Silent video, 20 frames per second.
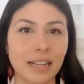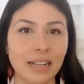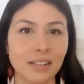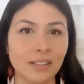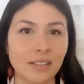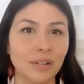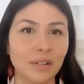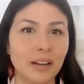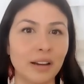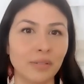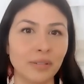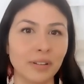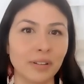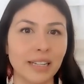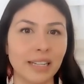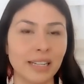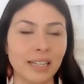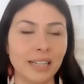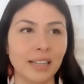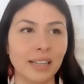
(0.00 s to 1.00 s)
And so I
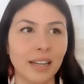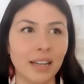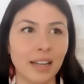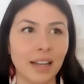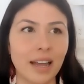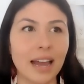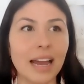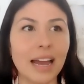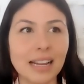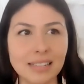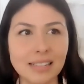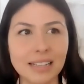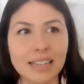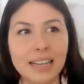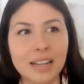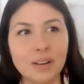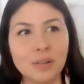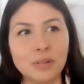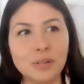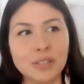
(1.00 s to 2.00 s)
really, as I
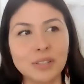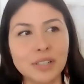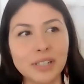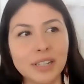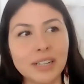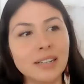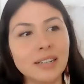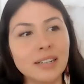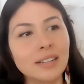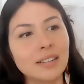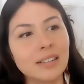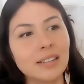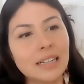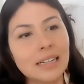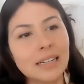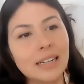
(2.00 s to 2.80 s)
get older,